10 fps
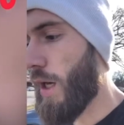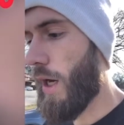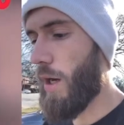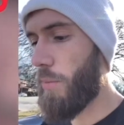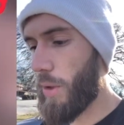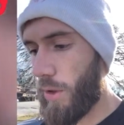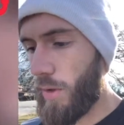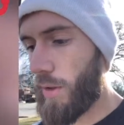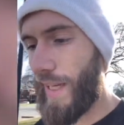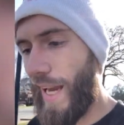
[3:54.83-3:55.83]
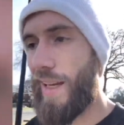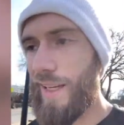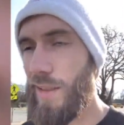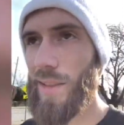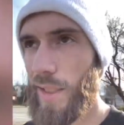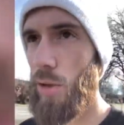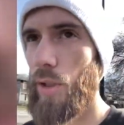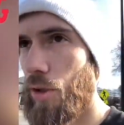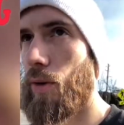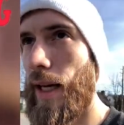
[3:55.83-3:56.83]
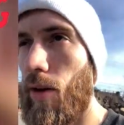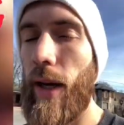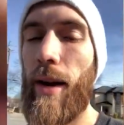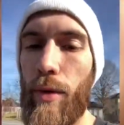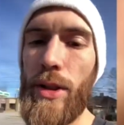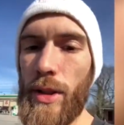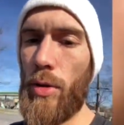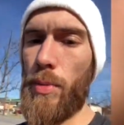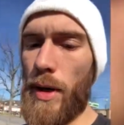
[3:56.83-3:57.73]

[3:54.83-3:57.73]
But you can't necessarily do that on every single